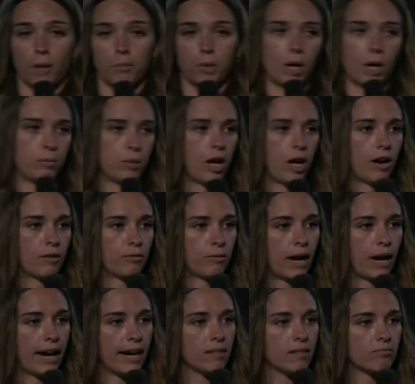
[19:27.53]
Blah blah blah.
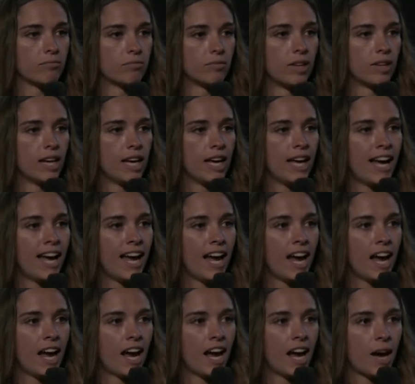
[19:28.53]
Right?
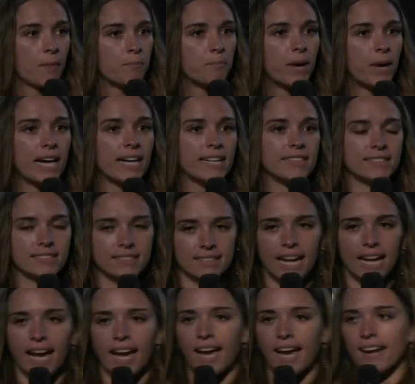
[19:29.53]
But
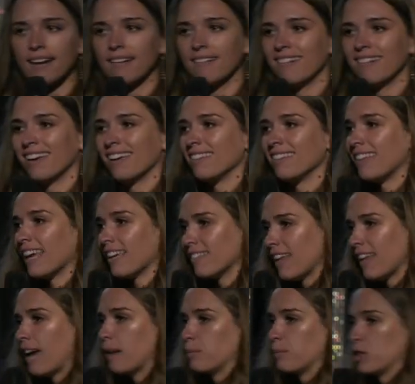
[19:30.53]
instead,
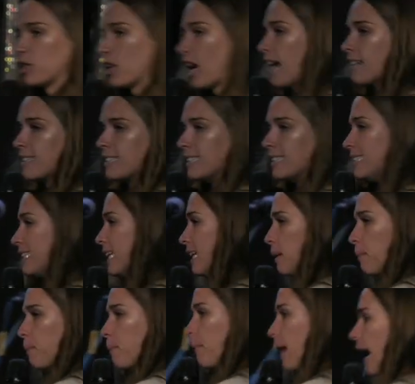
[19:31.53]
they led him to Christ. It
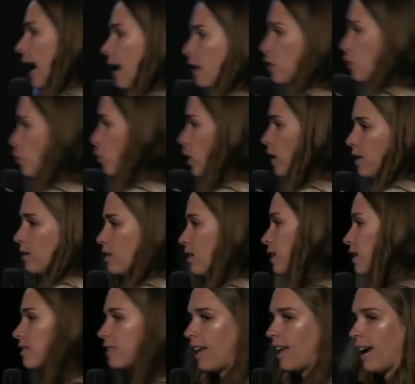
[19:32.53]
didn't matter what he
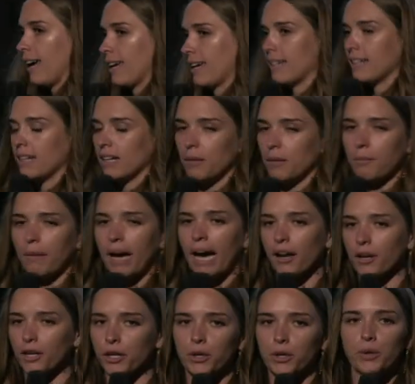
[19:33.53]
looked like, it didn't
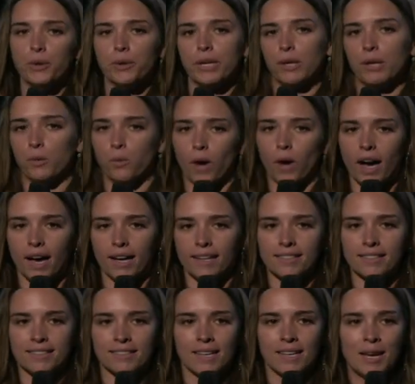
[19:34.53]
matter who he
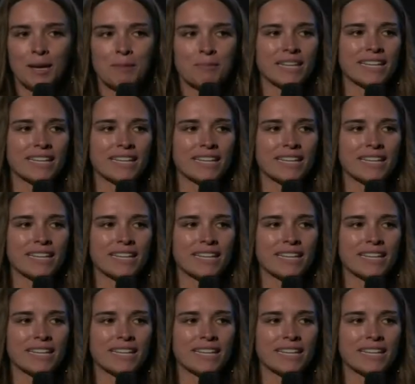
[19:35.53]
was,